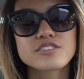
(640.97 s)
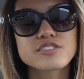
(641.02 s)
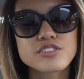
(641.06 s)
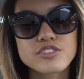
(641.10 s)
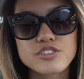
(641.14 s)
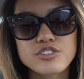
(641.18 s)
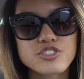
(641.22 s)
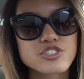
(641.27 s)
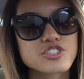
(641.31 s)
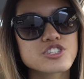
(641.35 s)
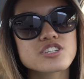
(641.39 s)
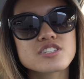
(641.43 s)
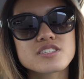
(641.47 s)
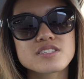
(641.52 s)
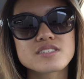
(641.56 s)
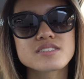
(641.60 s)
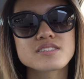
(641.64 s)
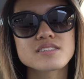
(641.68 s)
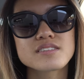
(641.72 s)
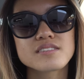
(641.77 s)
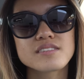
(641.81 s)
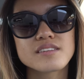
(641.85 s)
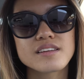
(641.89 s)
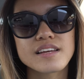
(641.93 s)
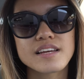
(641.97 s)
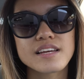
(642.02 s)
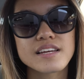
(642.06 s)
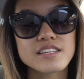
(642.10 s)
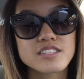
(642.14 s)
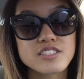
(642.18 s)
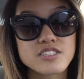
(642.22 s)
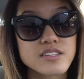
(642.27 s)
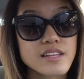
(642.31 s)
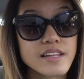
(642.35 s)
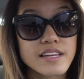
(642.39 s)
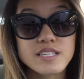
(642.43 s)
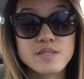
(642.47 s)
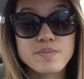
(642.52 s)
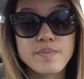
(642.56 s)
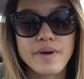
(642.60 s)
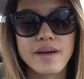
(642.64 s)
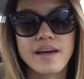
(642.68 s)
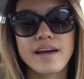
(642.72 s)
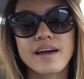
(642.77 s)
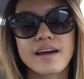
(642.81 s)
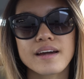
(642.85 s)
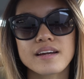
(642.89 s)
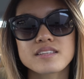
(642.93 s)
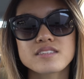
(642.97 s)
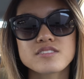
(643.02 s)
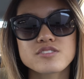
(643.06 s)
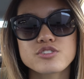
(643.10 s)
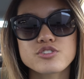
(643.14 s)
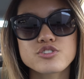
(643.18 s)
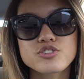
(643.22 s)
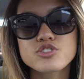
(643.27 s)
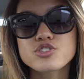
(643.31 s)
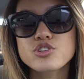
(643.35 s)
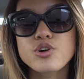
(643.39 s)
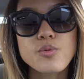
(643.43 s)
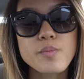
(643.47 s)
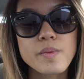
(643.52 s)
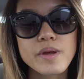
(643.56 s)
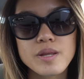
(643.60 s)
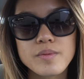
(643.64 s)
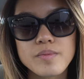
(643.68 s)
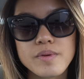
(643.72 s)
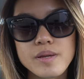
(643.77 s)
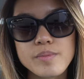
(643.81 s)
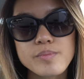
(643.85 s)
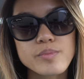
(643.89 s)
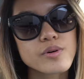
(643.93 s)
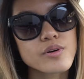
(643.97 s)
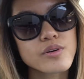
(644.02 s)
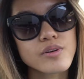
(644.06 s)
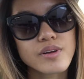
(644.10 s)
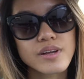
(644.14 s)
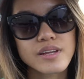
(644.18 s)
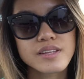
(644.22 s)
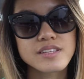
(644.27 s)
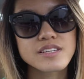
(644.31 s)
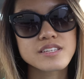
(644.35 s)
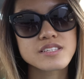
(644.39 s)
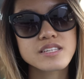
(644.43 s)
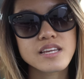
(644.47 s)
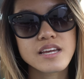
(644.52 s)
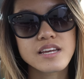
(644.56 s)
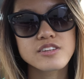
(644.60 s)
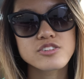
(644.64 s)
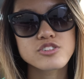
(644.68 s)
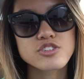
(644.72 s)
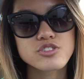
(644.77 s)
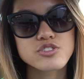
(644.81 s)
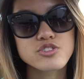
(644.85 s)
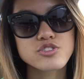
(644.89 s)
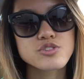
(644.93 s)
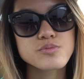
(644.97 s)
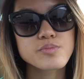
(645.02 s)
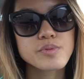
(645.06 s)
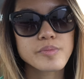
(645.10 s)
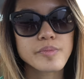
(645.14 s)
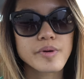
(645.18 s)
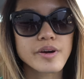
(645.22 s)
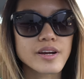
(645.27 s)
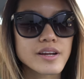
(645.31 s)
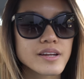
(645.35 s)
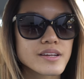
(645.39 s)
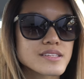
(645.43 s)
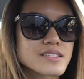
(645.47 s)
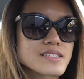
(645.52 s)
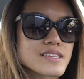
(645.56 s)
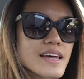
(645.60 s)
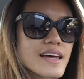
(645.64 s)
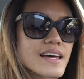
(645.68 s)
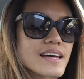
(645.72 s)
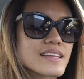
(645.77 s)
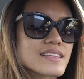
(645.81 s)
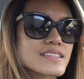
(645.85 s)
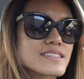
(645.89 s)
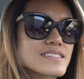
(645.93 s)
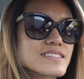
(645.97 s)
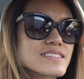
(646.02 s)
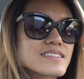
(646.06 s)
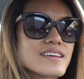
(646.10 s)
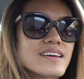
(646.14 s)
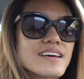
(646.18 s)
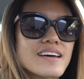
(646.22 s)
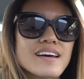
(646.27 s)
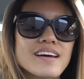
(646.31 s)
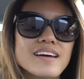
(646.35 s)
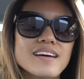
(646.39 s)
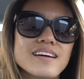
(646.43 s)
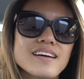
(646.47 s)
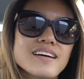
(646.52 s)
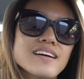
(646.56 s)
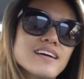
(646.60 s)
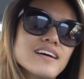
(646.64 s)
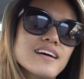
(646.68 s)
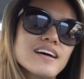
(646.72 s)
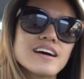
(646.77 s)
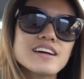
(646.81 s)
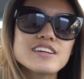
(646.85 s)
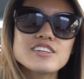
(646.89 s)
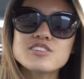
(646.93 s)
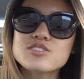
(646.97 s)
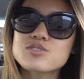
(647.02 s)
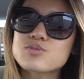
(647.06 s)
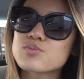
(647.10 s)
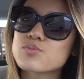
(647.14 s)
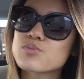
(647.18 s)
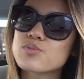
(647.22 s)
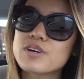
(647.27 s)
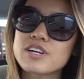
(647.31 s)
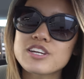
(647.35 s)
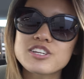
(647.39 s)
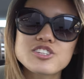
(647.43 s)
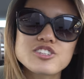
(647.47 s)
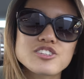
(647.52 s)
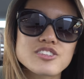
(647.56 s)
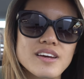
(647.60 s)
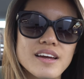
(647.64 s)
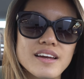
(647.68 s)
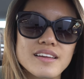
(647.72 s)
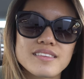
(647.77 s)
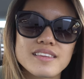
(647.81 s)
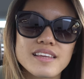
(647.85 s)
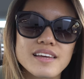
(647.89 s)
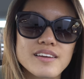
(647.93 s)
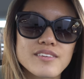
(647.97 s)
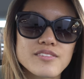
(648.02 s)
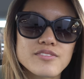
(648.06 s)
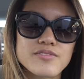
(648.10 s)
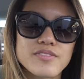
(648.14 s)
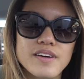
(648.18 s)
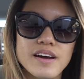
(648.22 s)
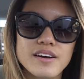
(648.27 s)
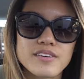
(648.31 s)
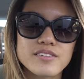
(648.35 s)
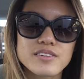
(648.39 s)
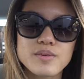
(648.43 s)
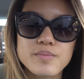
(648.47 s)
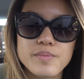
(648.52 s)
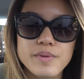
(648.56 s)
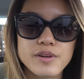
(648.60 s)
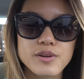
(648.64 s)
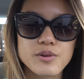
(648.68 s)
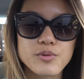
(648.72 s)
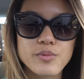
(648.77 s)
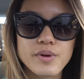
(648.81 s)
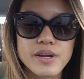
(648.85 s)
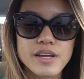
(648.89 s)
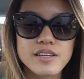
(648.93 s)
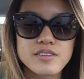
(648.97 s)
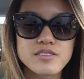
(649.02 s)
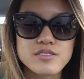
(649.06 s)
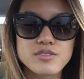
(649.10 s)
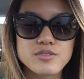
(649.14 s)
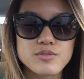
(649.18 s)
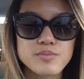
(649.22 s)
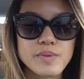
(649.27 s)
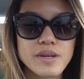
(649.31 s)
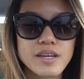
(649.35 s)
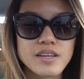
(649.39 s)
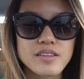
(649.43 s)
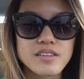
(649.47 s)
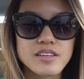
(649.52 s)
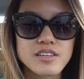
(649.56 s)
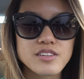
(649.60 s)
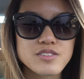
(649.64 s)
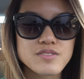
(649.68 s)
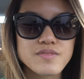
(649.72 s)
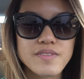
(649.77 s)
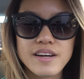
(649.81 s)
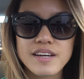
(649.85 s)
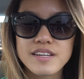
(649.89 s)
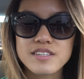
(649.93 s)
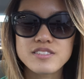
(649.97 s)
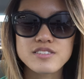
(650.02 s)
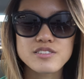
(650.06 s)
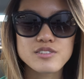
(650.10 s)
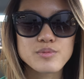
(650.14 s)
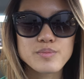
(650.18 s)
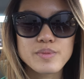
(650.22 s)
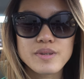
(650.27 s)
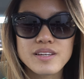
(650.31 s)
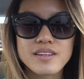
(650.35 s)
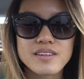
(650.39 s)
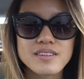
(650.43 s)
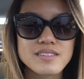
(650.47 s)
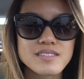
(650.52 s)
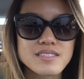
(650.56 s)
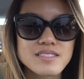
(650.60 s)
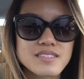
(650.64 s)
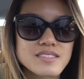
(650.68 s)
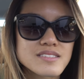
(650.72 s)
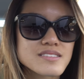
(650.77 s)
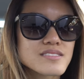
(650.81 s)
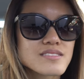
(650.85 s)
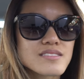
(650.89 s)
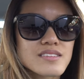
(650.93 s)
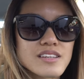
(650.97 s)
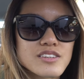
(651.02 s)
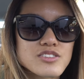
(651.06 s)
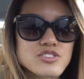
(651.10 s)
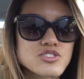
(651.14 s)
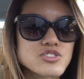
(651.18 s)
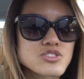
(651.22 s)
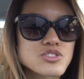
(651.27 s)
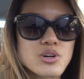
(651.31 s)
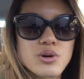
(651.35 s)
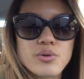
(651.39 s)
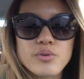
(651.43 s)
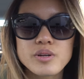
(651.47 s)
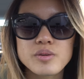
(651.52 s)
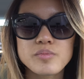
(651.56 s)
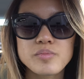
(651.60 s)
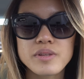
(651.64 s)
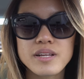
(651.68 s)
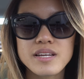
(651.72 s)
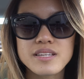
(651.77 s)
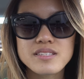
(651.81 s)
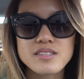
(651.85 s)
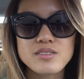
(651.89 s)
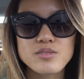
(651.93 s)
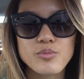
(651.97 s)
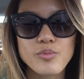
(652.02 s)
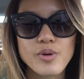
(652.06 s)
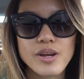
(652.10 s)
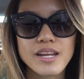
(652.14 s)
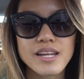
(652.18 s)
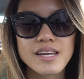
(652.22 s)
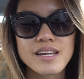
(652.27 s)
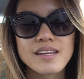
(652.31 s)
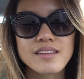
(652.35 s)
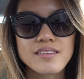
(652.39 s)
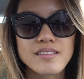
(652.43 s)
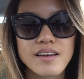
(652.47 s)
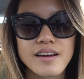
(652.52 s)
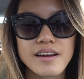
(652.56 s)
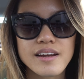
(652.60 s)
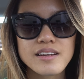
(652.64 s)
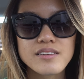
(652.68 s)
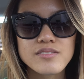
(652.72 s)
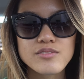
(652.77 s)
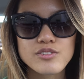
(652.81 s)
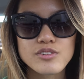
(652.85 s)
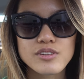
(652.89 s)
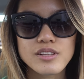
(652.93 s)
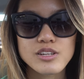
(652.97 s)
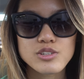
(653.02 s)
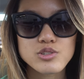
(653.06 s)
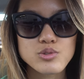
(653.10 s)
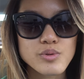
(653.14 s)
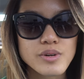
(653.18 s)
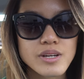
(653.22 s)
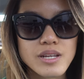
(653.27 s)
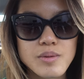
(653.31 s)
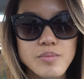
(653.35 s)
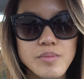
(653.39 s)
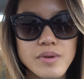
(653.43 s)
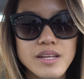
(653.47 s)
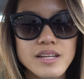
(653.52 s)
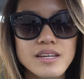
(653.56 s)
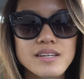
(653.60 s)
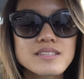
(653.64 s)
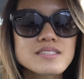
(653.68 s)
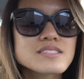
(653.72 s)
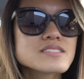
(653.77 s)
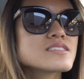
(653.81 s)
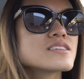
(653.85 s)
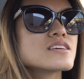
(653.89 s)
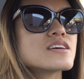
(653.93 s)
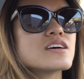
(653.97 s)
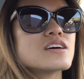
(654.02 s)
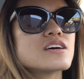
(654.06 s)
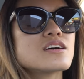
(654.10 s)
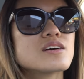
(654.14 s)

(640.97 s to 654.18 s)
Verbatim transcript: there's just, it's less packed. There's so many people in these Asian supermarkets, and I just wish that they found a better way to make things faster, because it's so unpleasant waiting in line for like twenty minutes